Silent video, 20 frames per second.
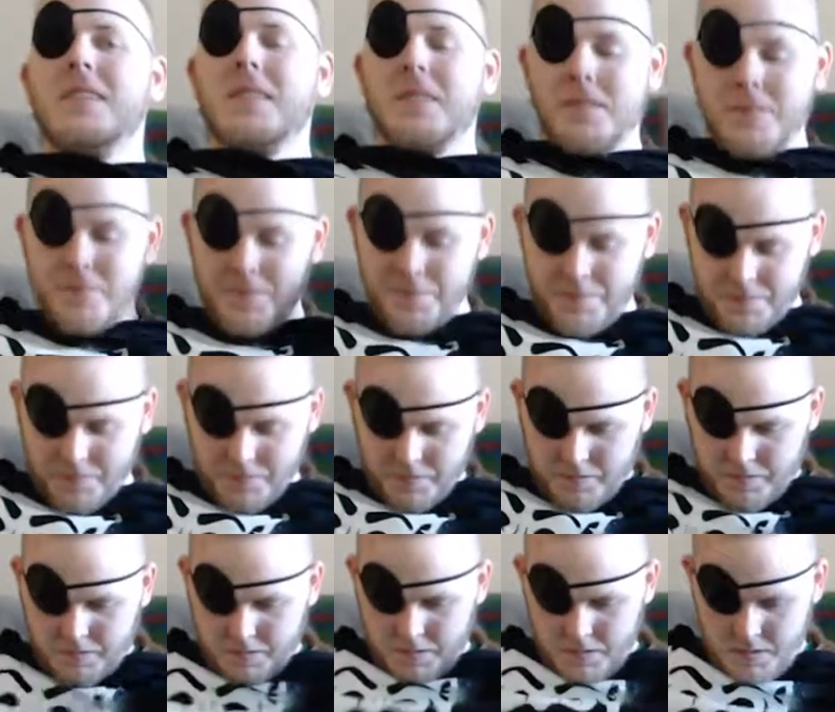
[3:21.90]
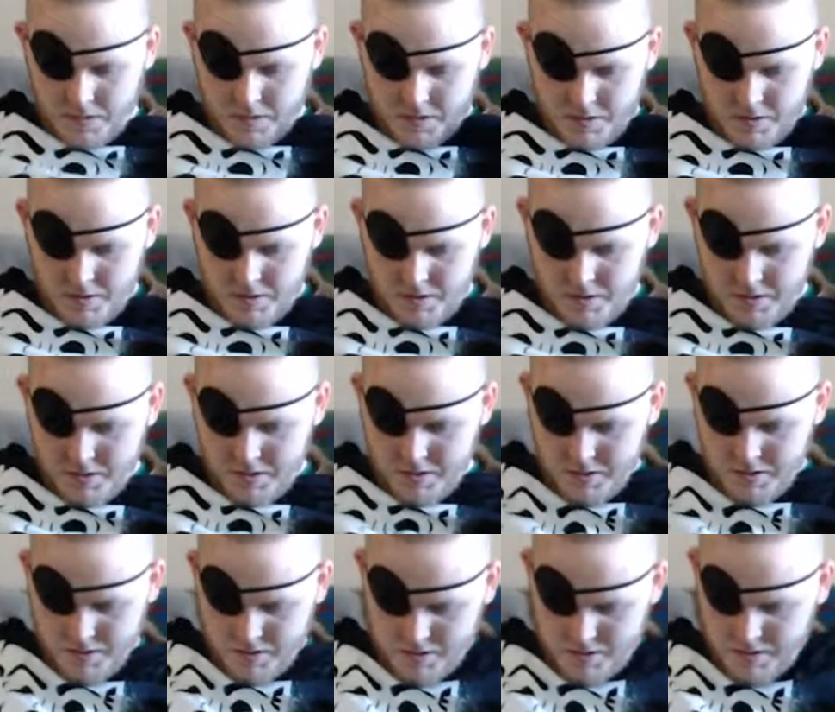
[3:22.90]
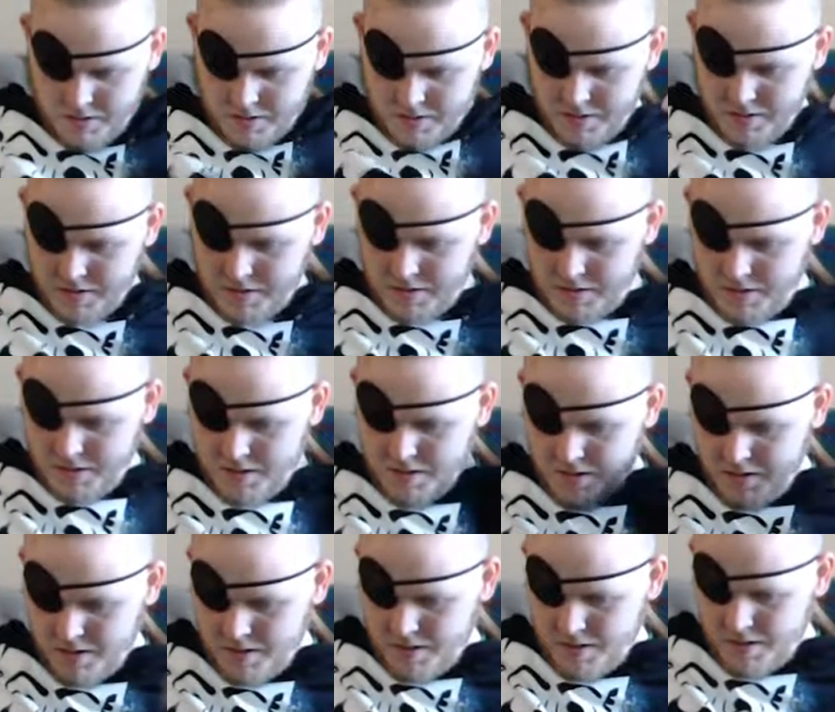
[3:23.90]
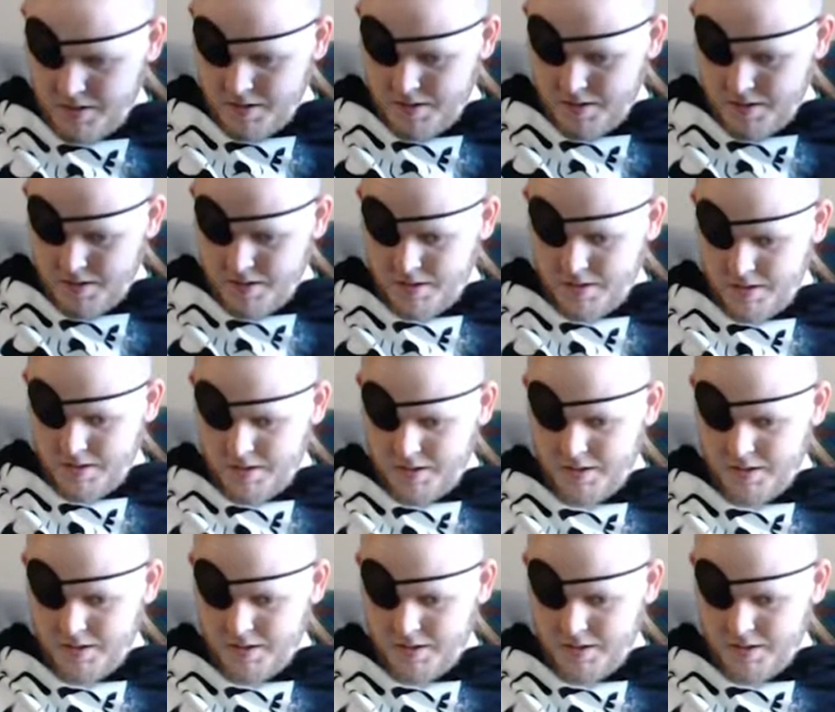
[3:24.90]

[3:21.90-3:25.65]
This person isn't speaking.